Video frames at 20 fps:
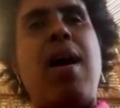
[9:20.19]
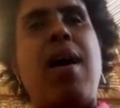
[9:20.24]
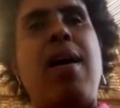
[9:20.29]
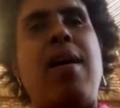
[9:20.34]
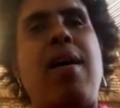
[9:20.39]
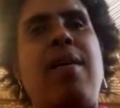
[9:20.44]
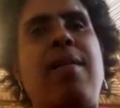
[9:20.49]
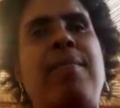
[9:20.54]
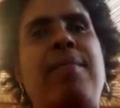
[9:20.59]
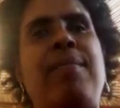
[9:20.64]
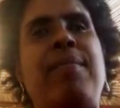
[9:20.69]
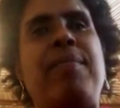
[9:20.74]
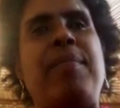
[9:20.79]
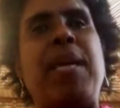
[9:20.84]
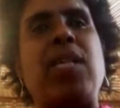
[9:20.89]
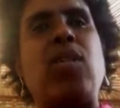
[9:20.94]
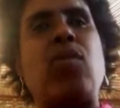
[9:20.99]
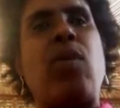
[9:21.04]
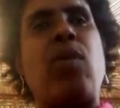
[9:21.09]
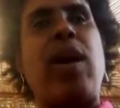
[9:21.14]
getting that
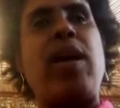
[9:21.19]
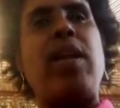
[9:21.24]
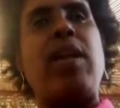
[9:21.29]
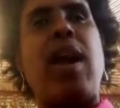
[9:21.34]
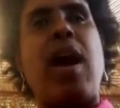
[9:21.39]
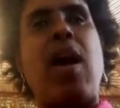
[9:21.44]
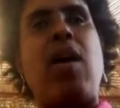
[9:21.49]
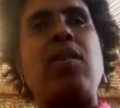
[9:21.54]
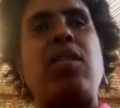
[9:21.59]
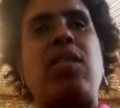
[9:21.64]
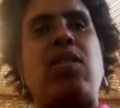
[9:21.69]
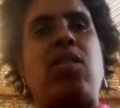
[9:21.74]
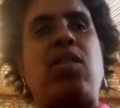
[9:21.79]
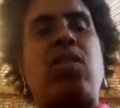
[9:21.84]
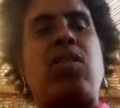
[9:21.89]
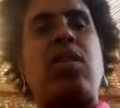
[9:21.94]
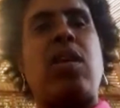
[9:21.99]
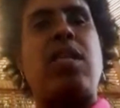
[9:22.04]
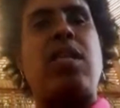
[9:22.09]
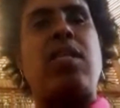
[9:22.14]
station
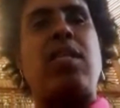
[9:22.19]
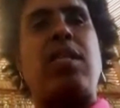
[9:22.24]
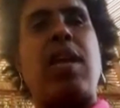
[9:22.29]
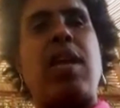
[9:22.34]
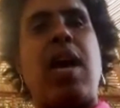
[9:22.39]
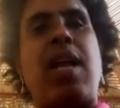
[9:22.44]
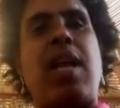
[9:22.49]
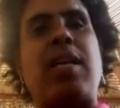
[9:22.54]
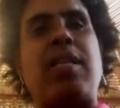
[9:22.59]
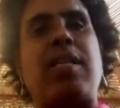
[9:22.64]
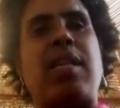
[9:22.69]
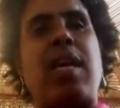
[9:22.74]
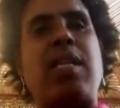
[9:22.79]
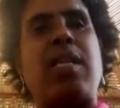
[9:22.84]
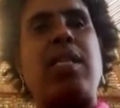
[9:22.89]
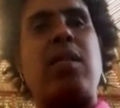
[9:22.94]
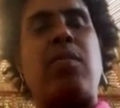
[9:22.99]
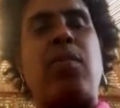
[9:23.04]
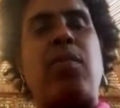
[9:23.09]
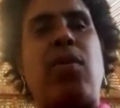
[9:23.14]
uh, renovated
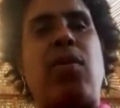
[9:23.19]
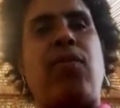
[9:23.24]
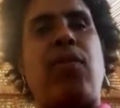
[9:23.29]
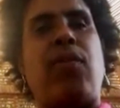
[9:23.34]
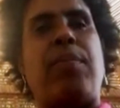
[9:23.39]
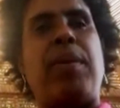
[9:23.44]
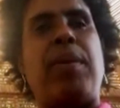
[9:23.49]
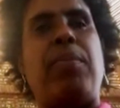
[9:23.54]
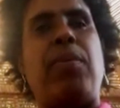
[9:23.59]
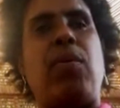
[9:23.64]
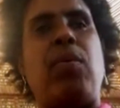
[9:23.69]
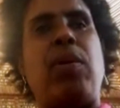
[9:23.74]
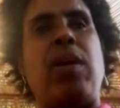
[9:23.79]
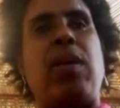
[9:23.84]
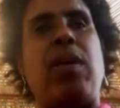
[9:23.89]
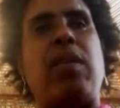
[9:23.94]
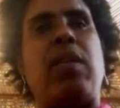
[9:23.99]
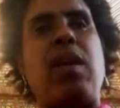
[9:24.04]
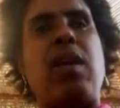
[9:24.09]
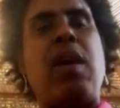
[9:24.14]
so that it is A
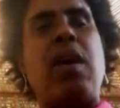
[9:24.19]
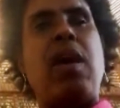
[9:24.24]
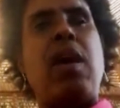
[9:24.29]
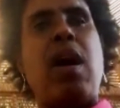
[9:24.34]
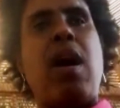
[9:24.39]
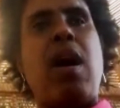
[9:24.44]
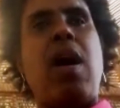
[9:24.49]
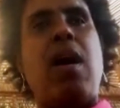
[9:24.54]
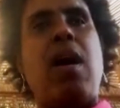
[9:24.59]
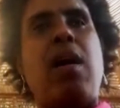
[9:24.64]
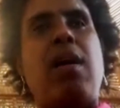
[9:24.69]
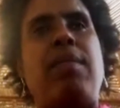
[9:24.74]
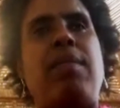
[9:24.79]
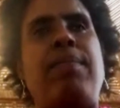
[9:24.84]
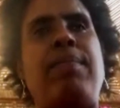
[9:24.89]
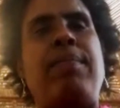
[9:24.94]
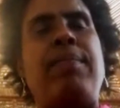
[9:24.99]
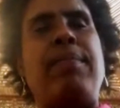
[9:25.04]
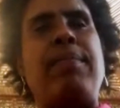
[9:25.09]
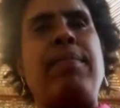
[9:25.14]
D A
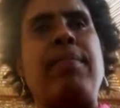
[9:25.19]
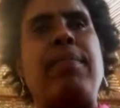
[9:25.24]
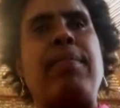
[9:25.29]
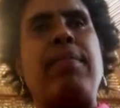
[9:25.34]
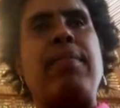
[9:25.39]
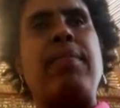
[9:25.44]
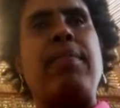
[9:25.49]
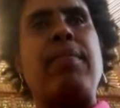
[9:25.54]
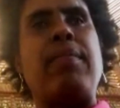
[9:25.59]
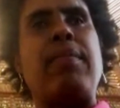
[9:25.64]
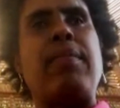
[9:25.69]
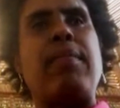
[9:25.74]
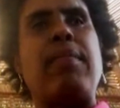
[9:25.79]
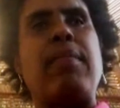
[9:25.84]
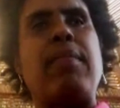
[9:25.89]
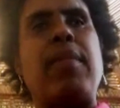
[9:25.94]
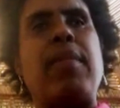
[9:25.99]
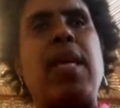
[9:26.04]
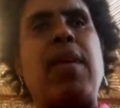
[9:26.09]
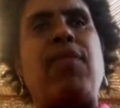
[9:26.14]
compliant.
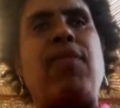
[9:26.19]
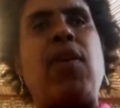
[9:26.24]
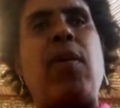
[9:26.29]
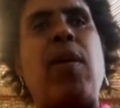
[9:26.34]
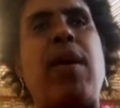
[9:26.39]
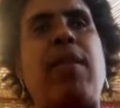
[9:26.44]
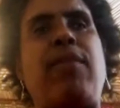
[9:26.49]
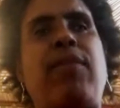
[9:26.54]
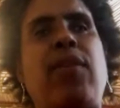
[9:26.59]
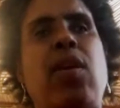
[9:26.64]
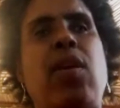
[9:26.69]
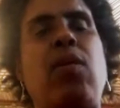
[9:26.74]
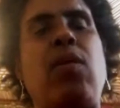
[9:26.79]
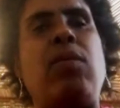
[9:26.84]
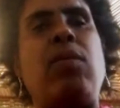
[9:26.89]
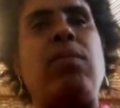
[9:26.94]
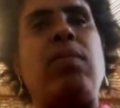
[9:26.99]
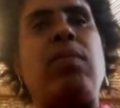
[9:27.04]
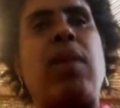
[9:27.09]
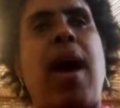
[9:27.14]
Um, because right now it's
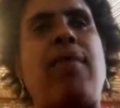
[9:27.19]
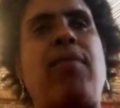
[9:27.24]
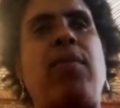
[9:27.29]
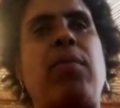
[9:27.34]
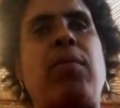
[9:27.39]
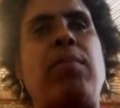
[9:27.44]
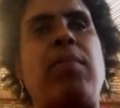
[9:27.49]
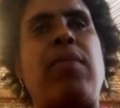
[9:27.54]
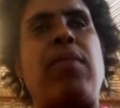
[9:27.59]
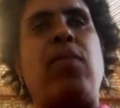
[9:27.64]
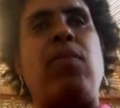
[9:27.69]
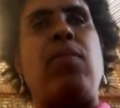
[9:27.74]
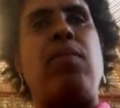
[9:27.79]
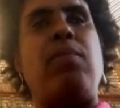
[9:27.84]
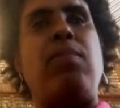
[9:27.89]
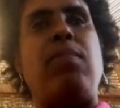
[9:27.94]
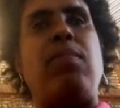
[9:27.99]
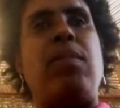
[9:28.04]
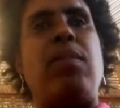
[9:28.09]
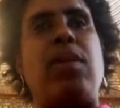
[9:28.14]
just it's not
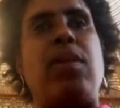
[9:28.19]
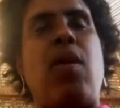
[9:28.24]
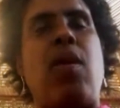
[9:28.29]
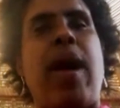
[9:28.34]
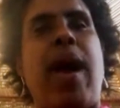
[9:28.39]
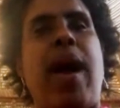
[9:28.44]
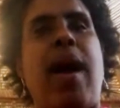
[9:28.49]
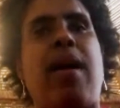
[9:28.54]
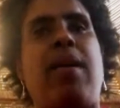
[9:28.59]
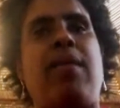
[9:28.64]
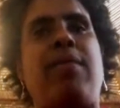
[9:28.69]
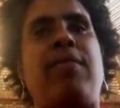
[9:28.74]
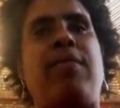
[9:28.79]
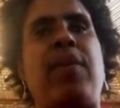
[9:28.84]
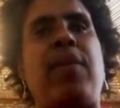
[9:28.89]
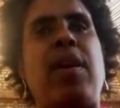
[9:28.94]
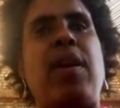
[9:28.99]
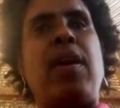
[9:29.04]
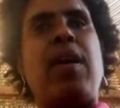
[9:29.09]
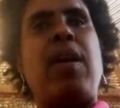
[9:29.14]
accessible for people
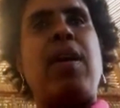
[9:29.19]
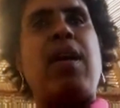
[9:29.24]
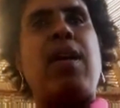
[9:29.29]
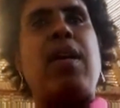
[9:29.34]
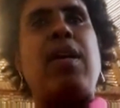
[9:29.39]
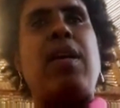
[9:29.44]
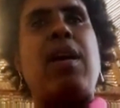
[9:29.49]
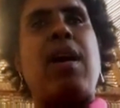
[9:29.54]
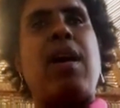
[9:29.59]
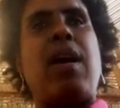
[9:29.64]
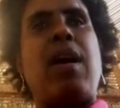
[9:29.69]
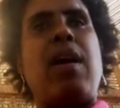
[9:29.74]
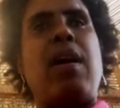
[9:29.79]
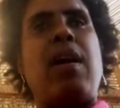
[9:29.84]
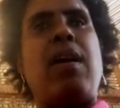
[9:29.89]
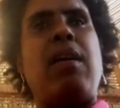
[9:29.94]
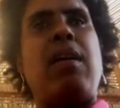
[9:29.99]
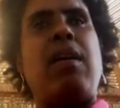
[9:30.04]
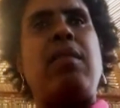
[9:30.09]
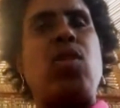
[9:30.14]
with um,